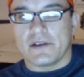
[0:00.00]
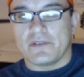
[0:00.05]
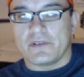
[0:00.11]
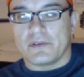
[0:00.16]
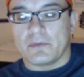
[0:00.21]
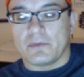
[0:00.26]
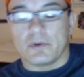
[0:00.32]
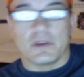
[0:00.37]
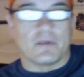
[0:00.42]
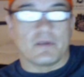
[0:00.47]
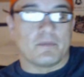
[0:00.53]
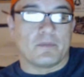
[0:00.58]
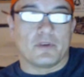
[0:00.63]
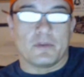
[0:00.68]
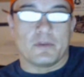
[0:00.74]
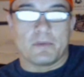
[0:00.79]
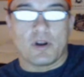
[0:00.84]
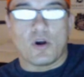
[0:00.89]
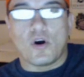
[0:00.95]
it would have
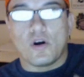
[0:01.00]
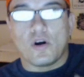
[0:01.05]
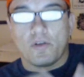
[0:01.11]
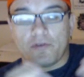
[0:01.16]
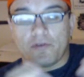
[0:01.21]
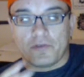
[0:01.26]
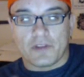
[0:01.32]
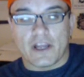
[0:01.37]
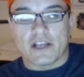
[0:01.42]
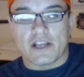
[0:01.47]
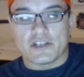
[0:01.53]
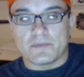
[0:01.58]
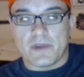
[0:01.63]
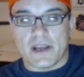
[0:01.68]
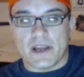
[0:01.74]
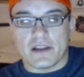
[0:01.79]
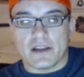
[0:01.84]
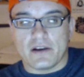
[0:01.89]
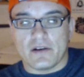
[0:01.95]
really been all
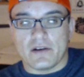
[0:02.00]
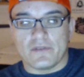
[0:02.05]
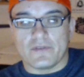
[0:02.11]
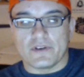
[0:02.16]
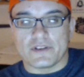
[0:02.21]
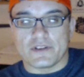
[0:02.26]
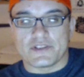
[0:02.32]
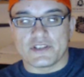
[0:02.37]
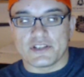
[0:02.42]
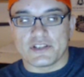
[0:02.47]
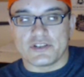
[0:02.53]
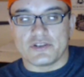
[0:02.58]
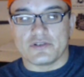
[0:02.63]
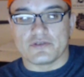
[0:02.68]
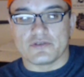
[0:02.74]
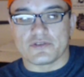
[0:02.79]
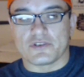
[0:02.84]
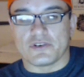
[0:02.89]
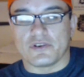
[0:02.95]
flashback of 6
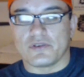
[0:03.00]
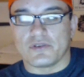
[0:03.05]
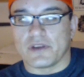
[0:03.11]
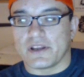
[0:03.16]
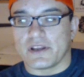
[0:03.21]
years ago,